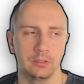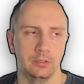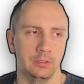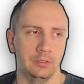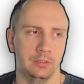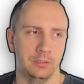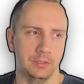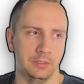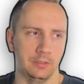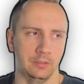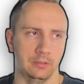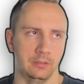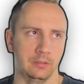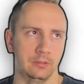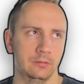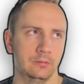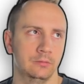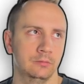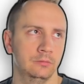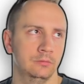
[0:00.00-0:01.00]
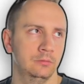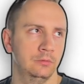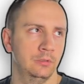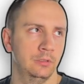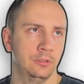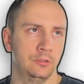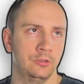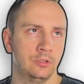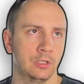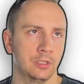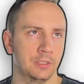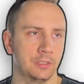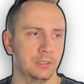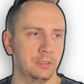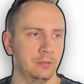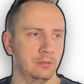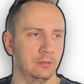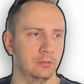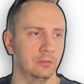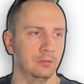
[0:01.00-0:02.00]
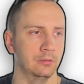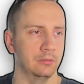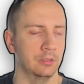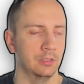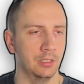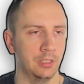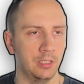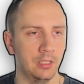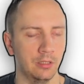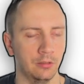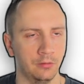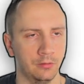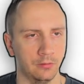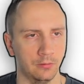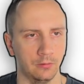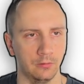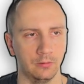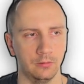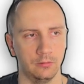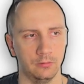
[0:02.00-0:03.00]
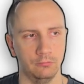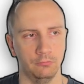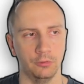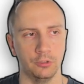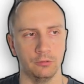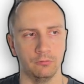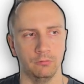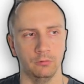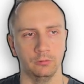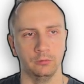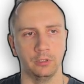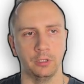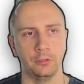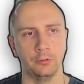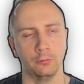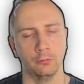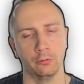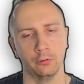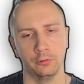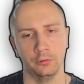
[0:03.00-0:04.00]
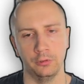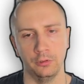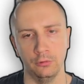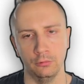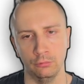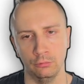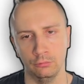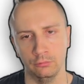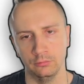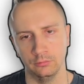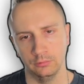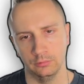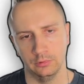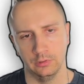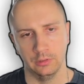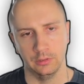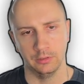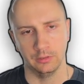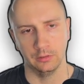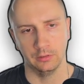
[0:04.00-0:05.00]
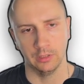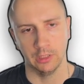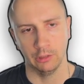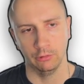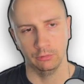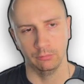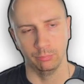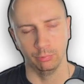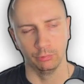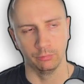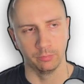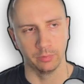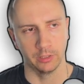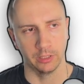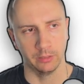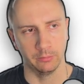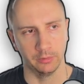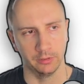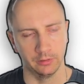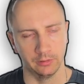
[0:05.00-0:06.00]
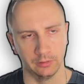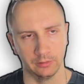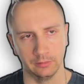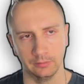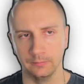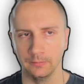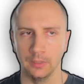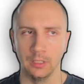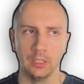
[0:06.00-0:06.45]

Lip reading: It's just a getter which will return you as an output parameter